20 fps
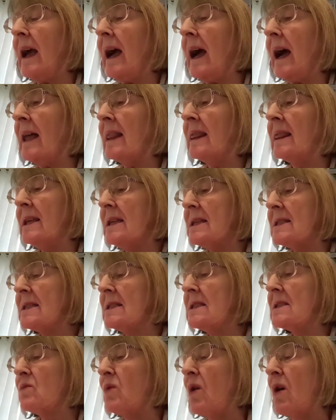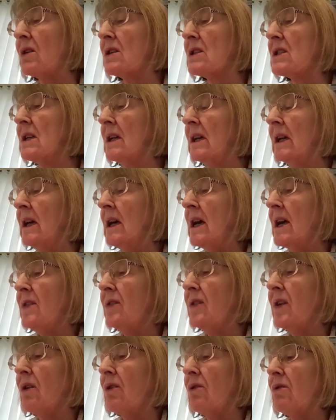and this is what
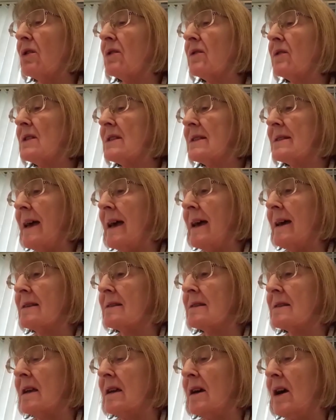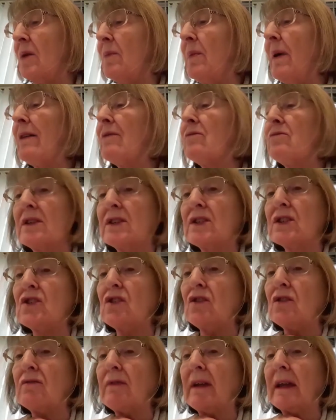the author says about
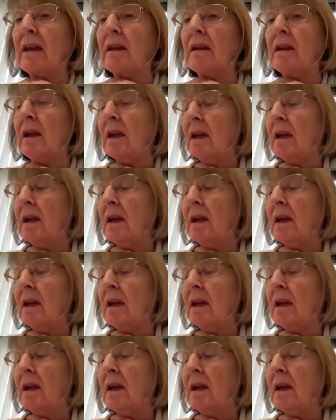restoring